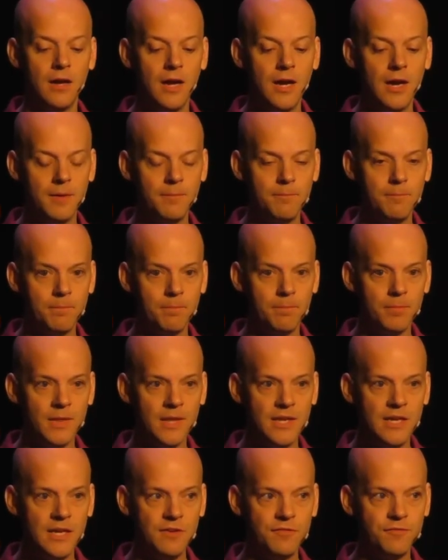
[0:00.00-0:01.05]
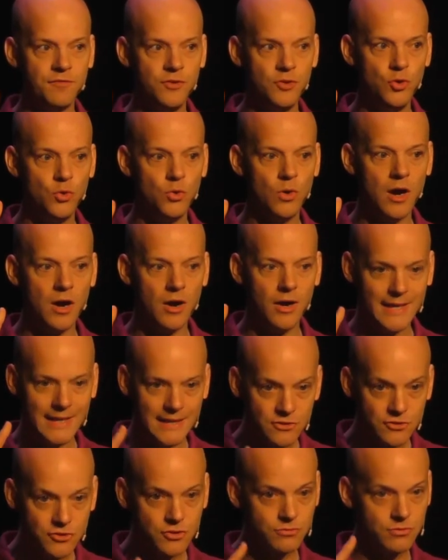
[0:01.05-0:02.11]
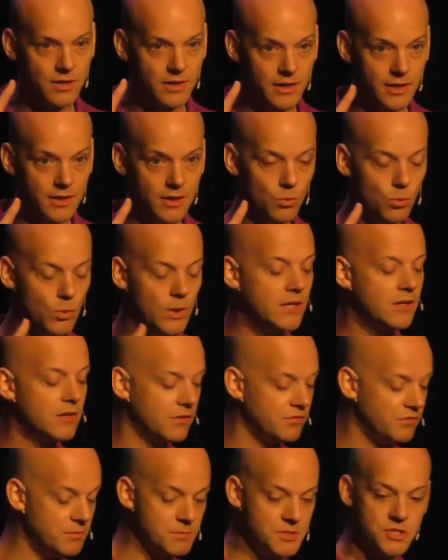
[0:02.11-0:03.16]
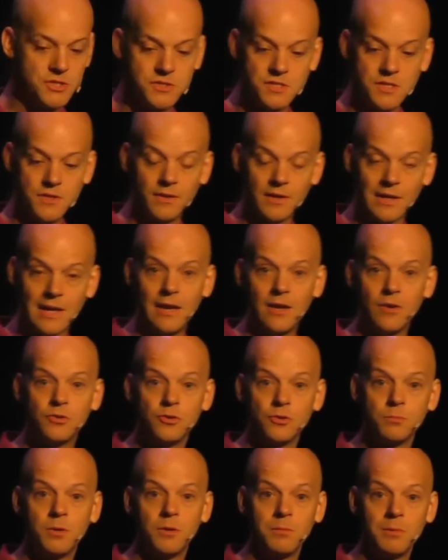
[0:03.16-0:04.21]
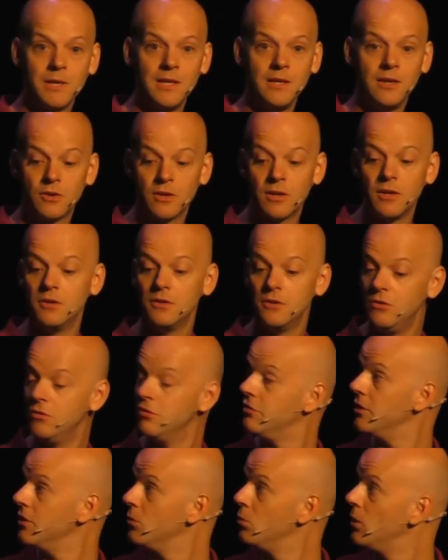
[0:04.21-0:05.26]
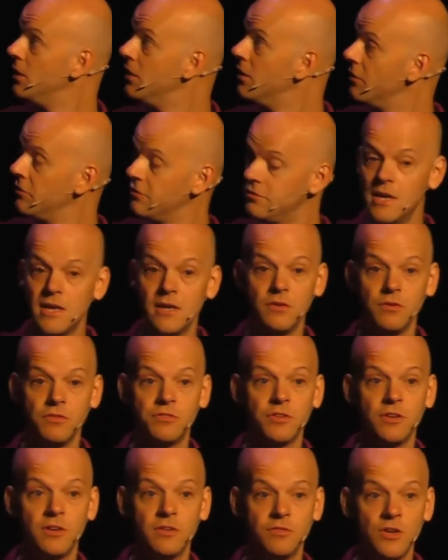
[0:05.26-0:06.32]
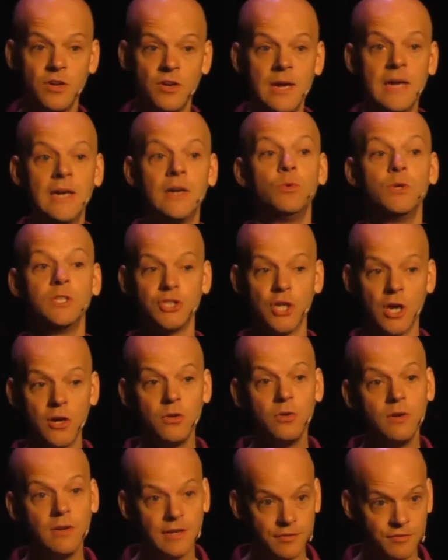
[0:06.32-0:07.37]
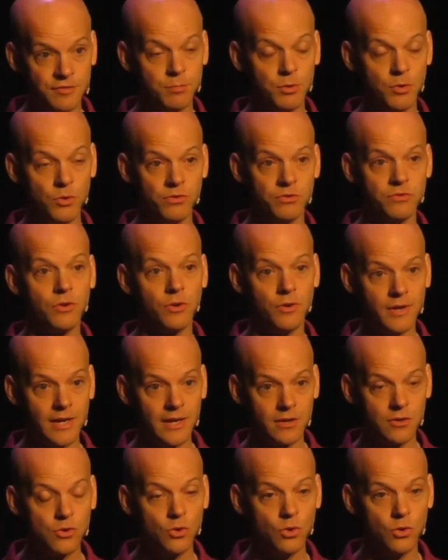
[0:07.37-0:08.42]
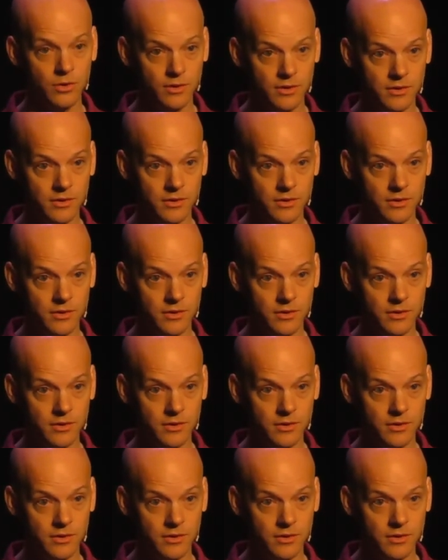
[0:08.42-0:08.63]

If you are into running Windows images in the cloud, you're probably looking at using Windows Nano Server, which only supports .NET Core.